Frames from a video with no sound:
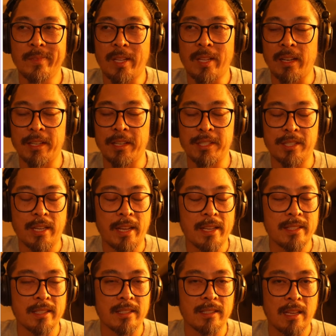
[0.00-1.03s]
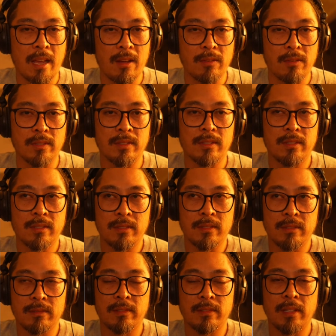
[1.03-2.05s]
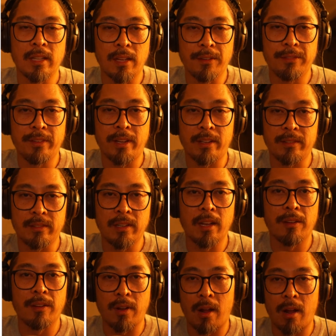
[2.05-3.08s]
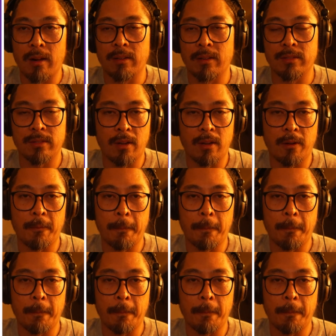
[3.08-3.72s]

cliche as it sounds, love conquers all.